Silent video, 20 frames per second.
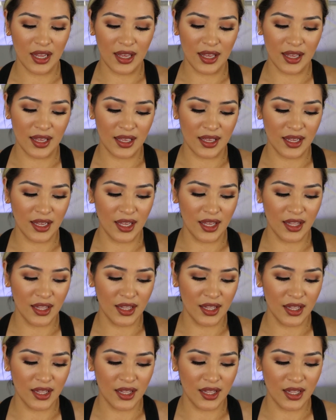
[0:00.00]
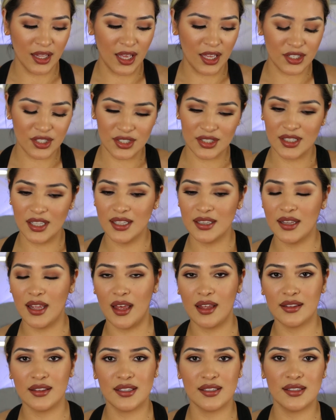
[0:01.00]
I just think
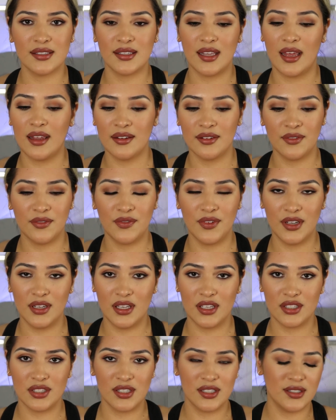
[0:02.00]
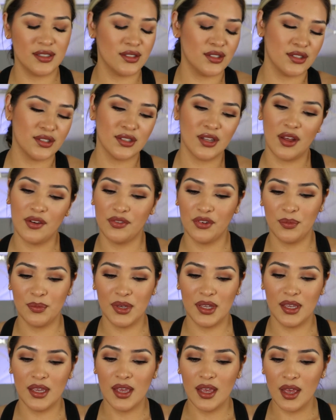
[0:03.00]
that the satin finish is just not for
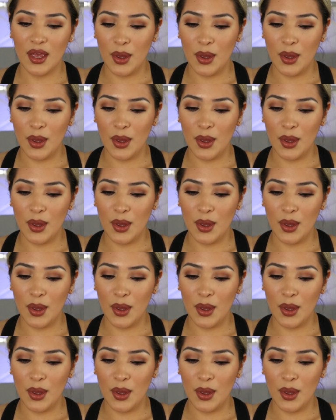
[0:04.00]
me.